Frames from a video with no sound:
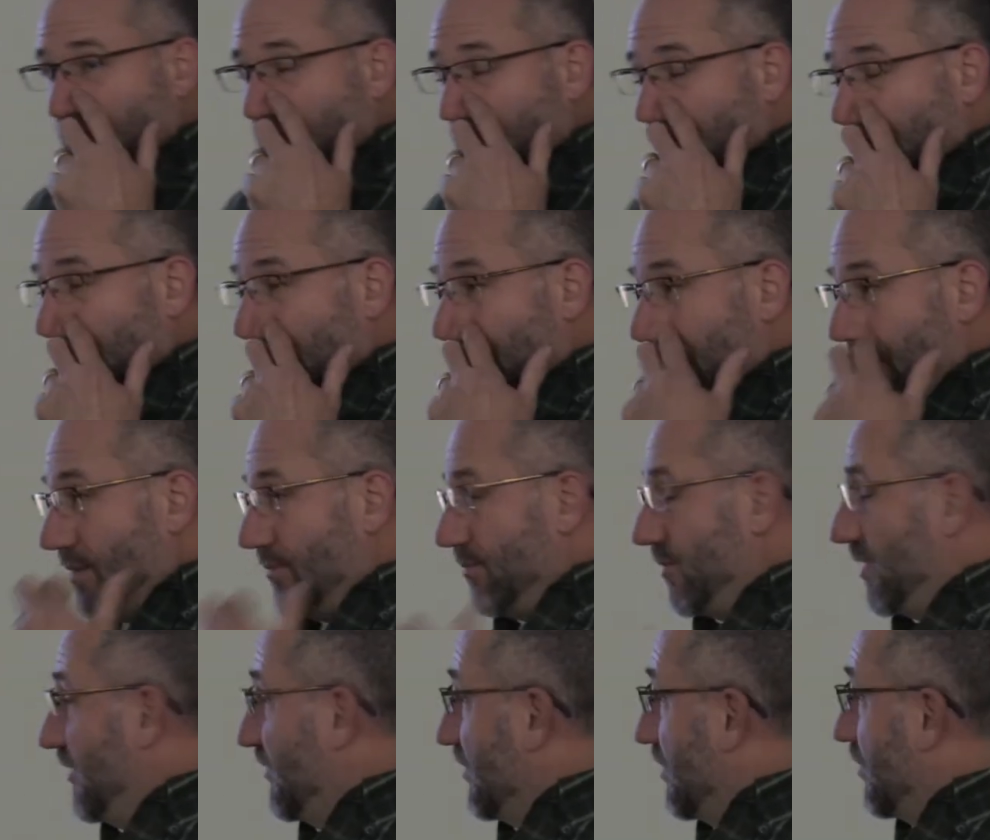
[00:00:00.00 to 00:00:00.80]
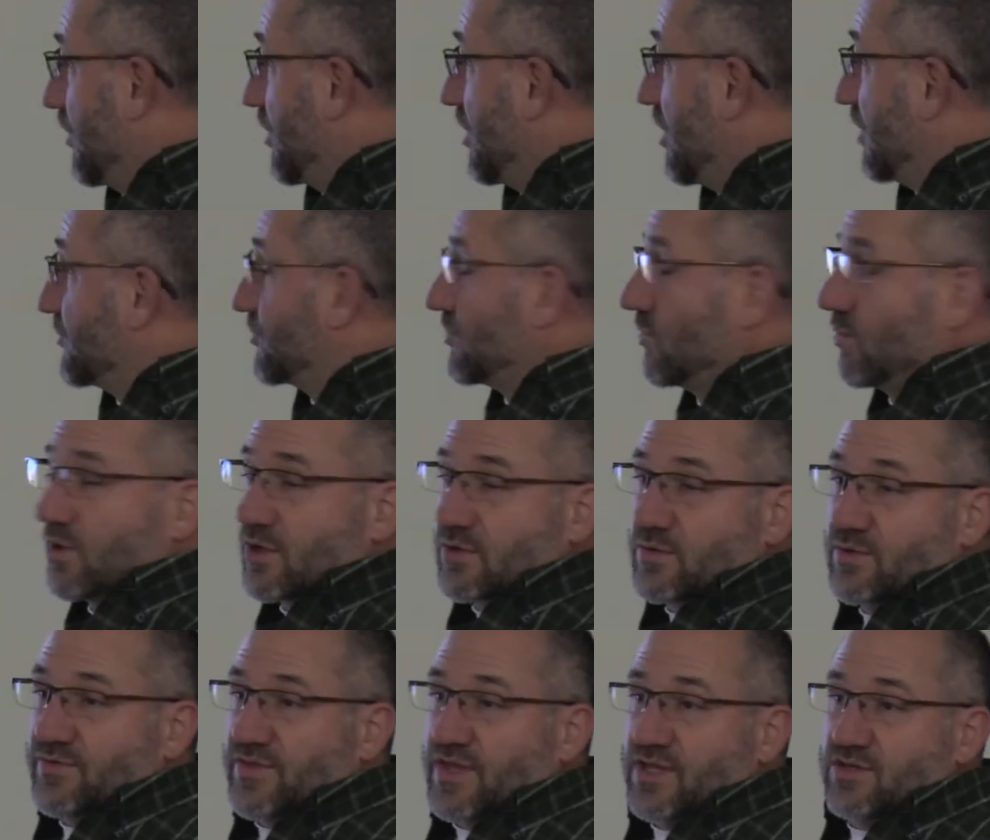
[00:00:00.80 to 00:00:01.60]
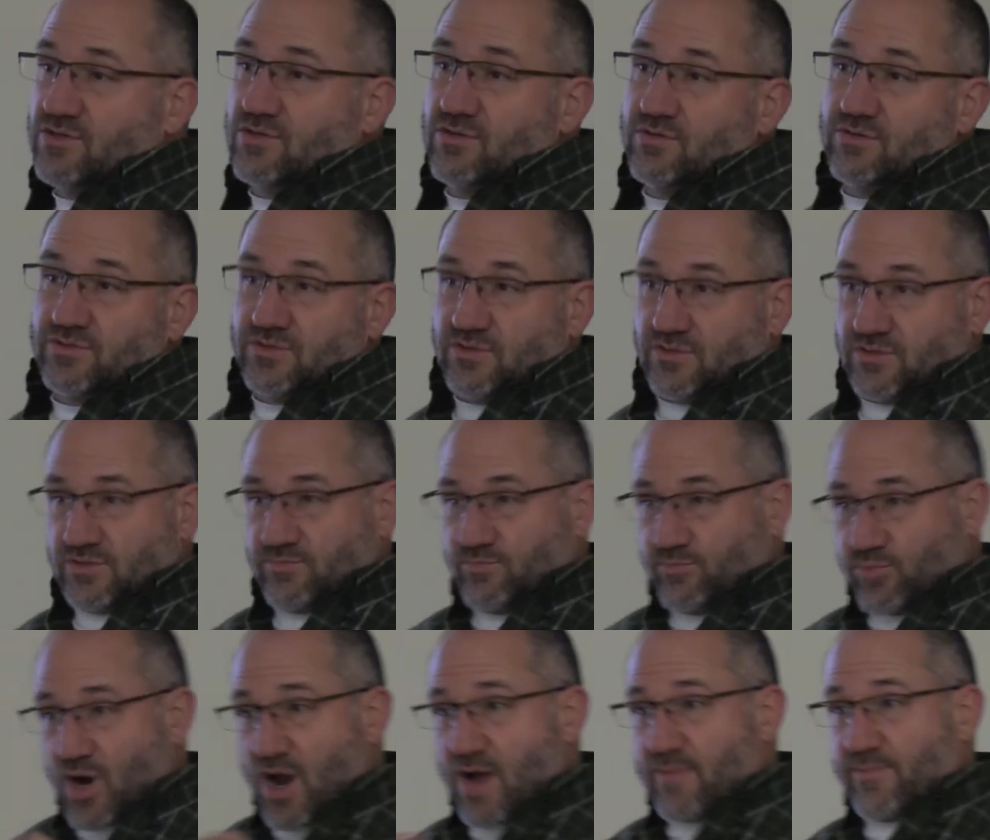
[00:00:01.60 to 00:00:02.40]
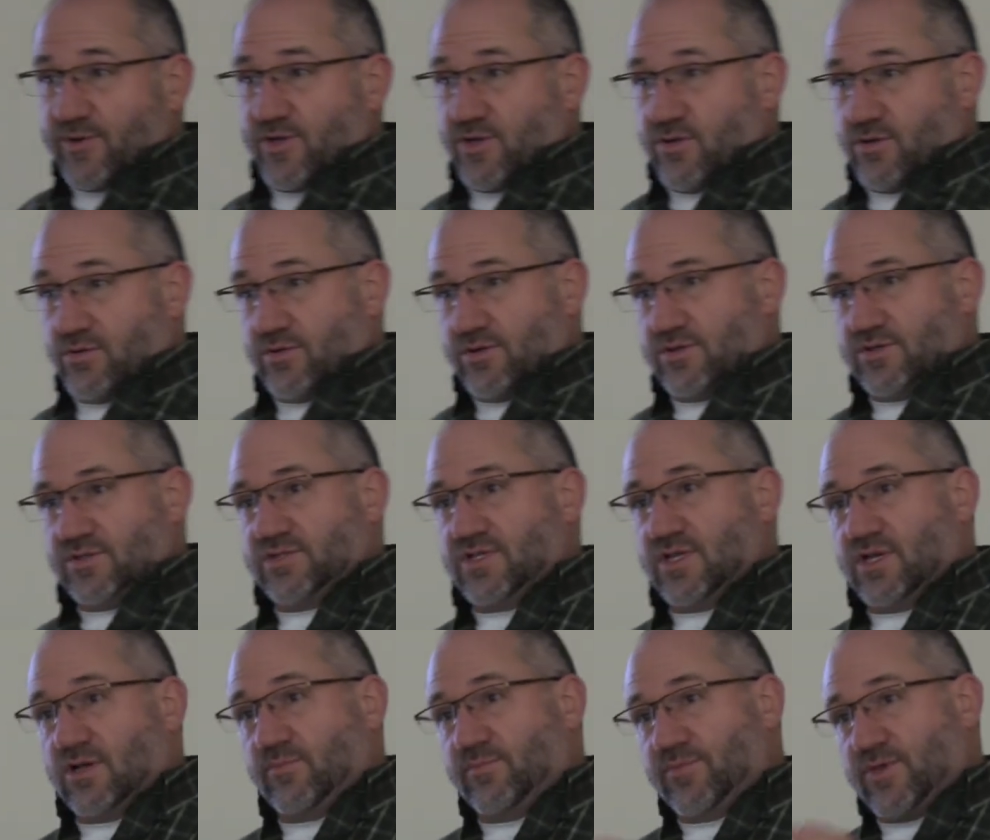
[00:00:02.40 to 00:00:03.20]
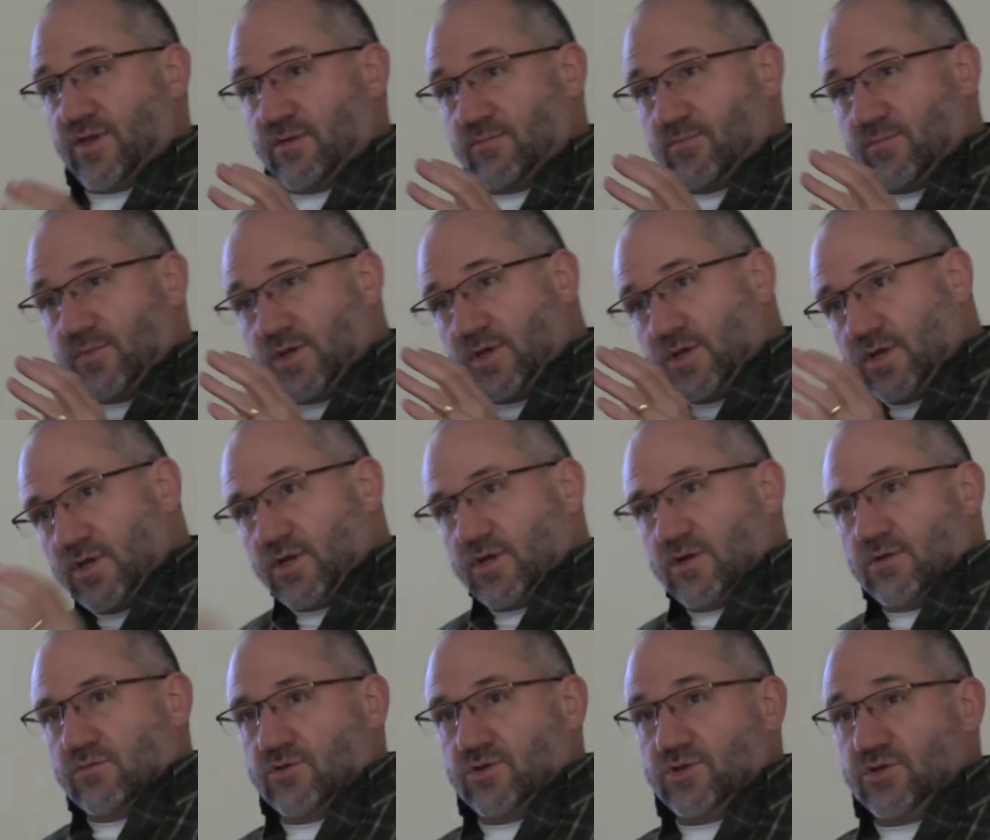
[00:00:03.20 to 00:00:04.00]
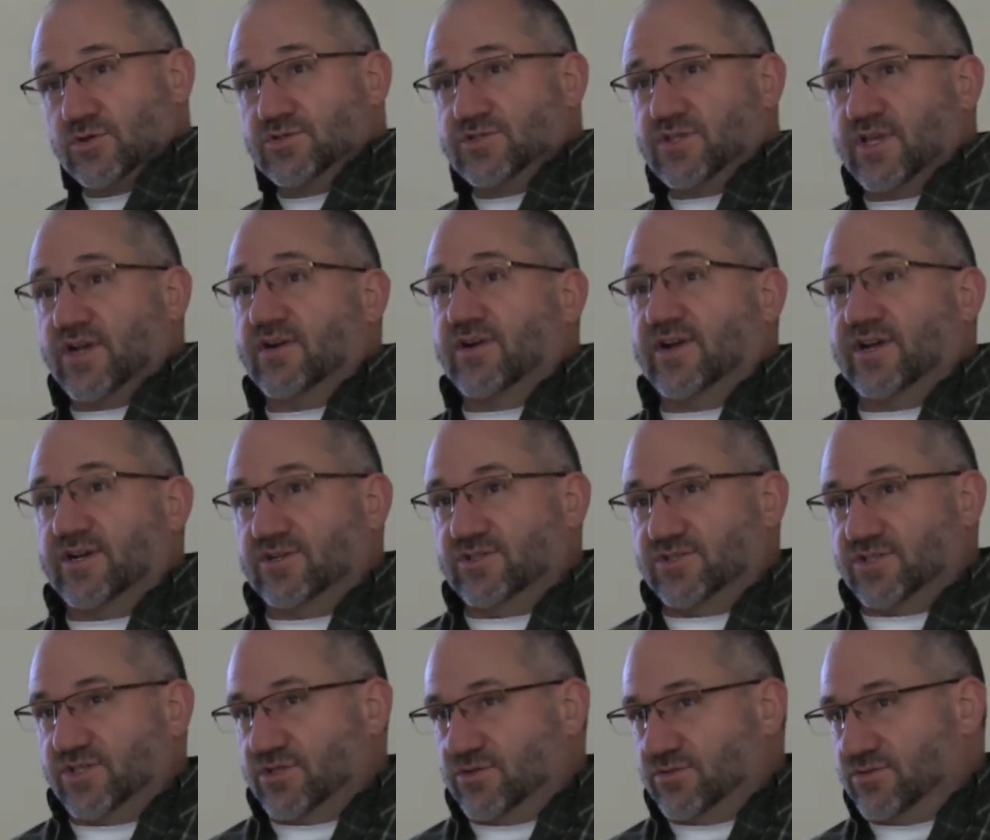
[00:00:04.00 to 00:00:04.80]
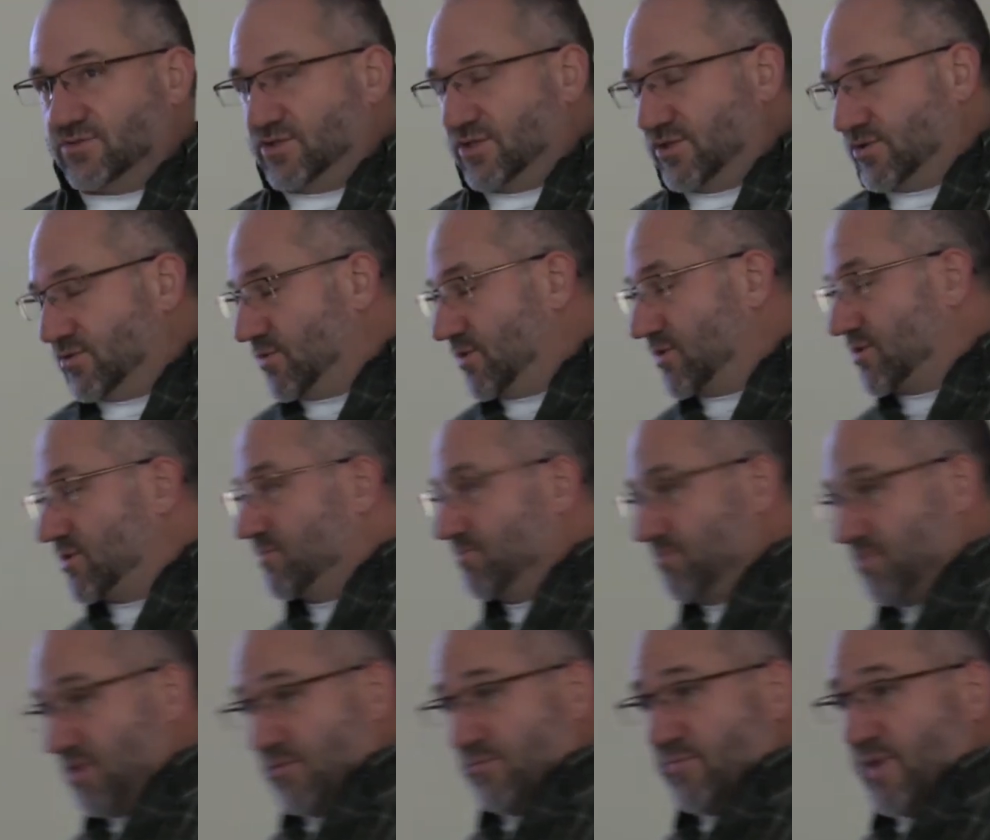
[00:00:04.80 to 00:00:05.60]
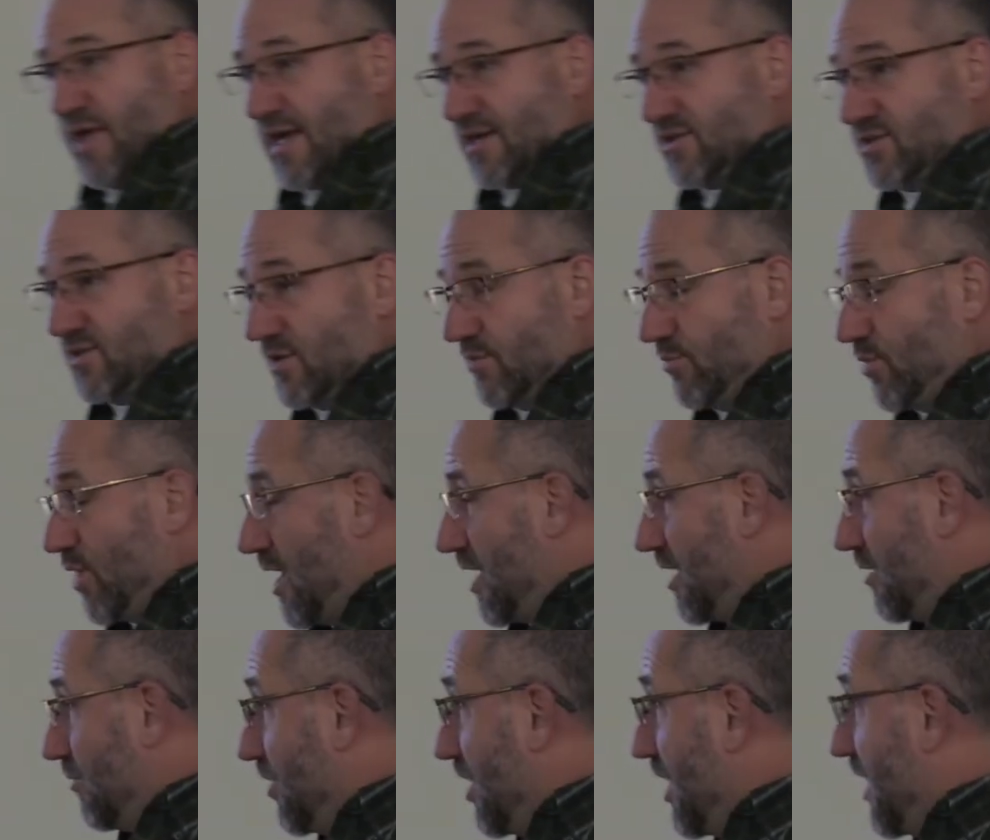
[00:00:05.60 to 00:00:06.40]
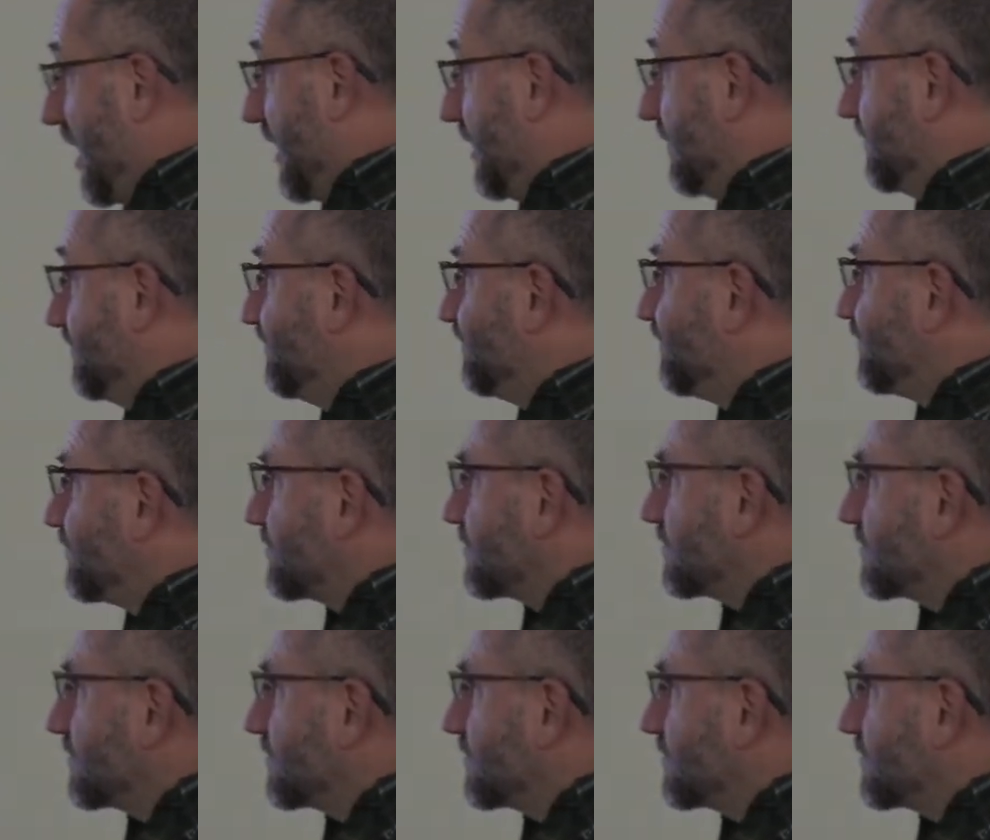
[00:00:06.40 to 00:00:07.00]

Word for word: Um, and then we also work with end users, property owners, to help them reduce their energy usage, which impacts their bottom line.